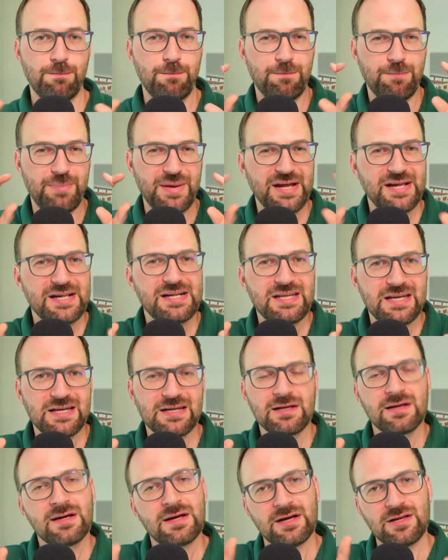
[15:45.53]

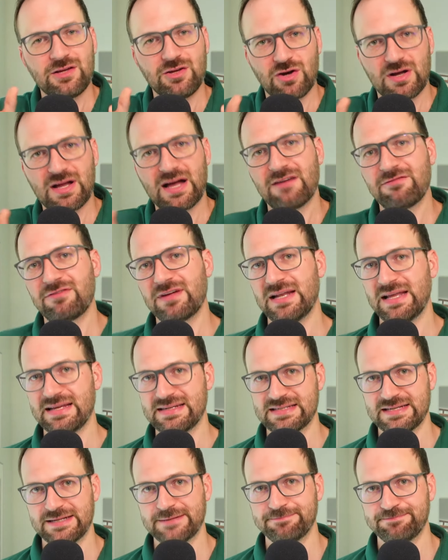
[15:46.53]
building your cover
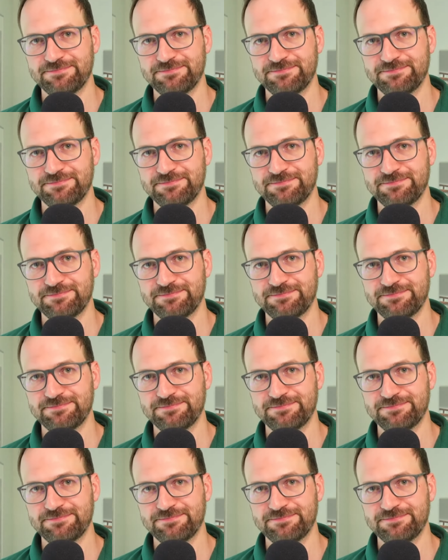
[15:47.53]
letter.